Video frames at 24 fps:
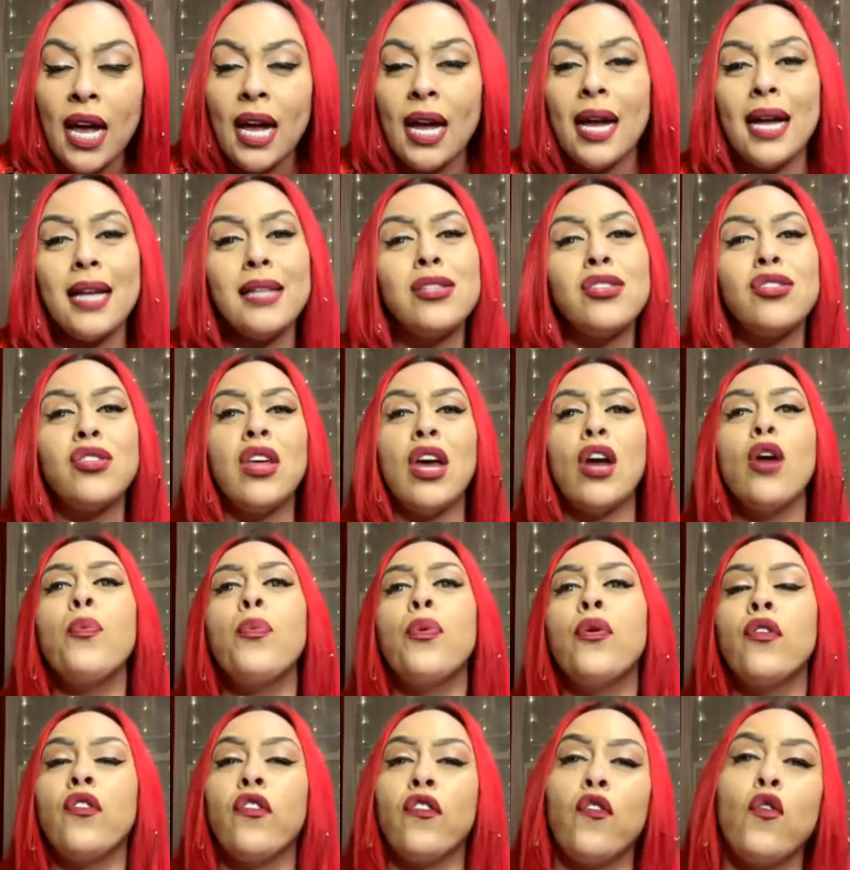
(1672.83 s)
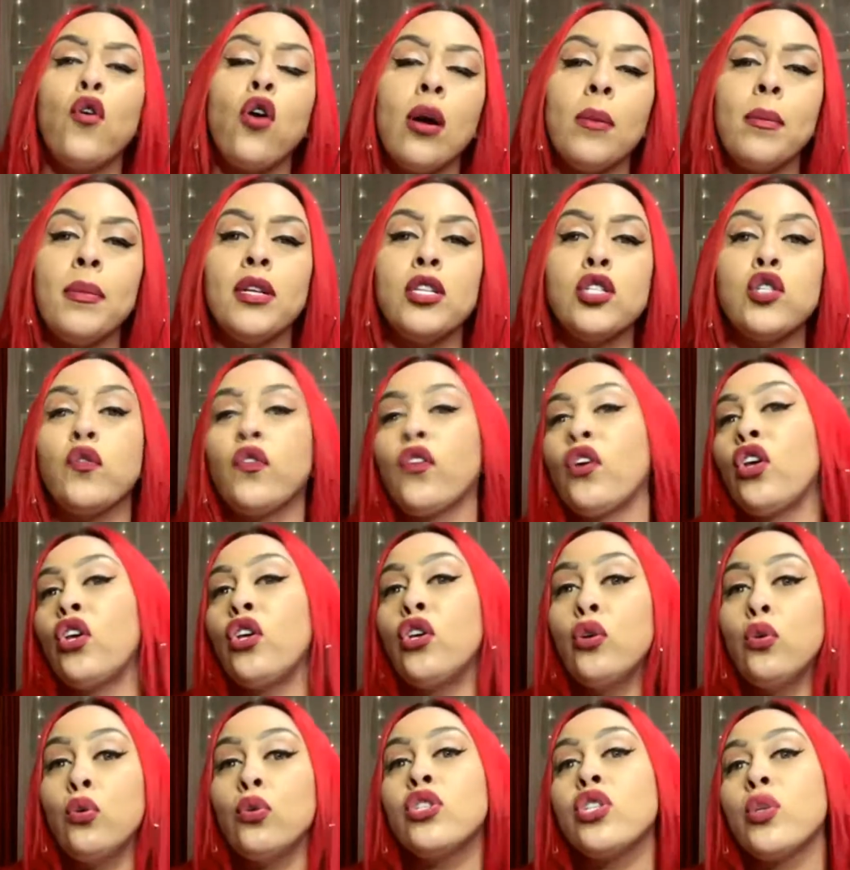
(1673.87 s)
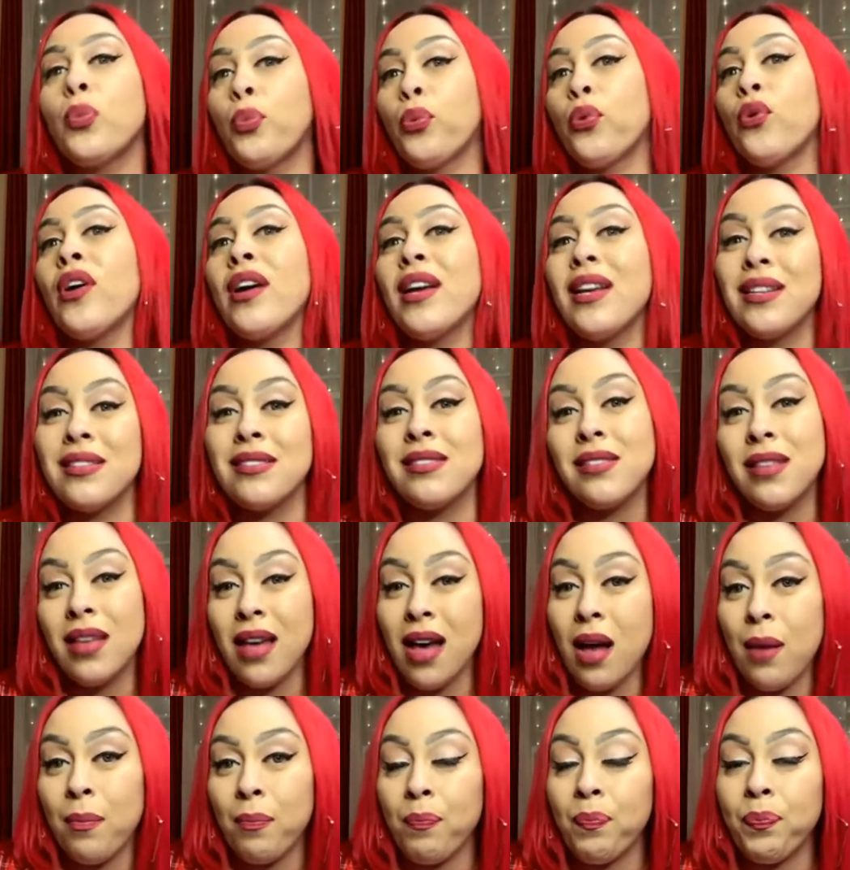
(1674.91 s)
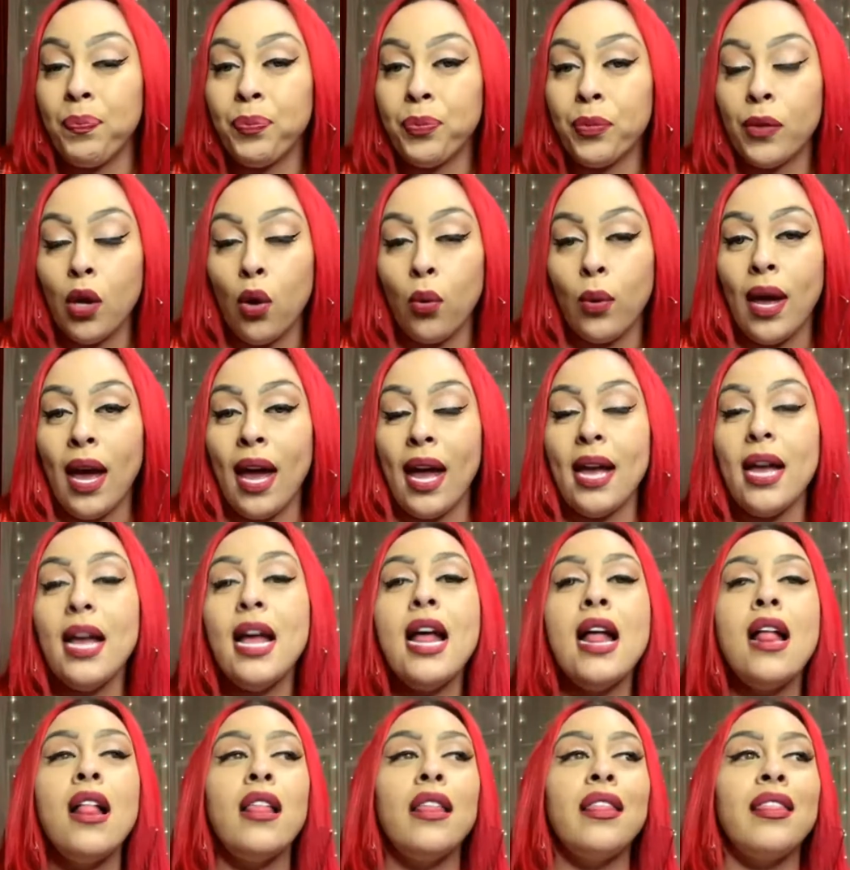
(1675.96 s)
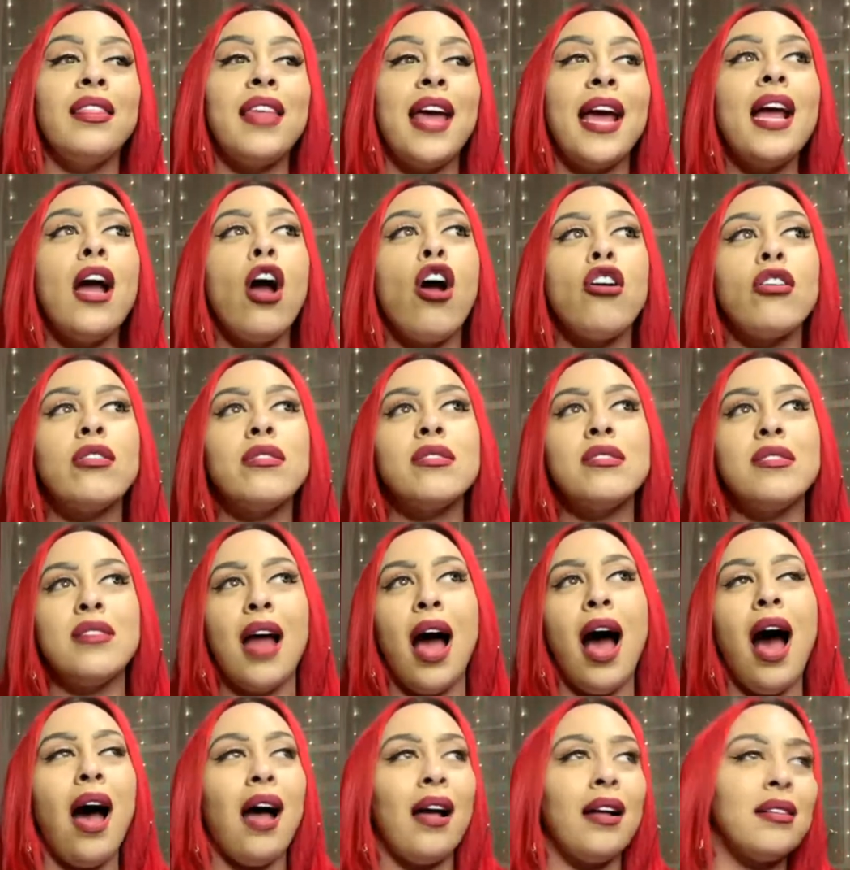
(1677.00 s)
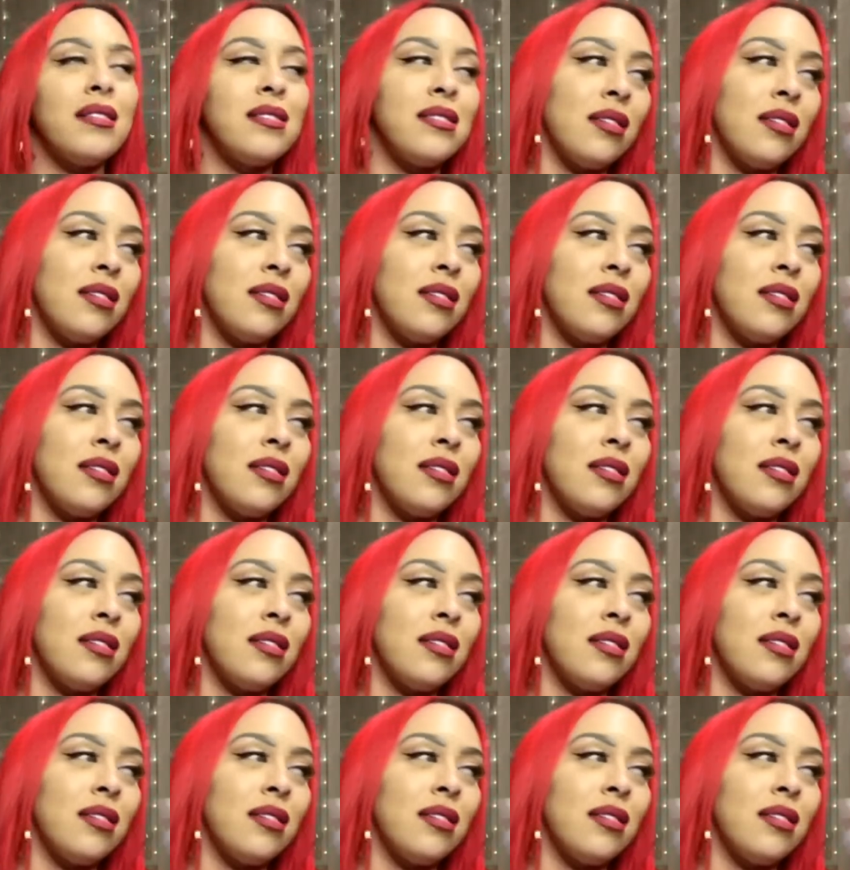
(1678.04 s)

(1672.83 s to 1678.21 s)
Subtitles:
It's their performance for you to praise them. Okay. They are not,